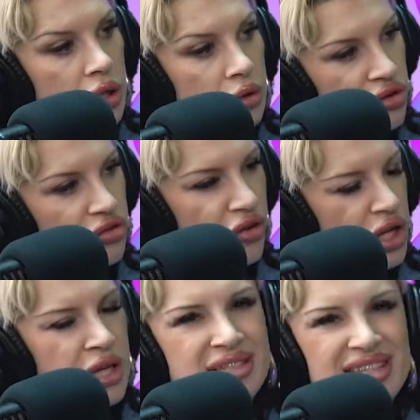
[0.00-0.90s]
It was
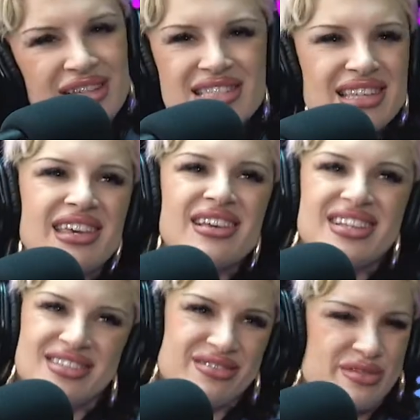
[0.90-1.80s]
fun. It's, it's like, it's
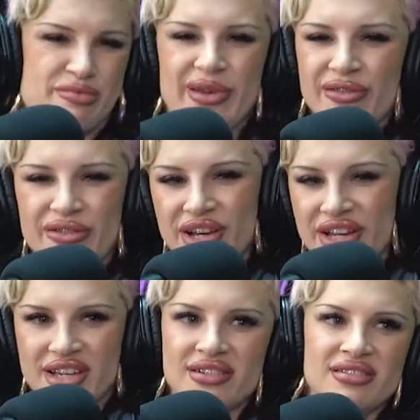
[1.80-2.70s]
just a big
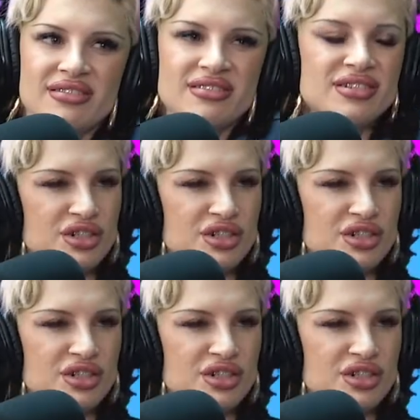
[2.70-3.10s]
fucking...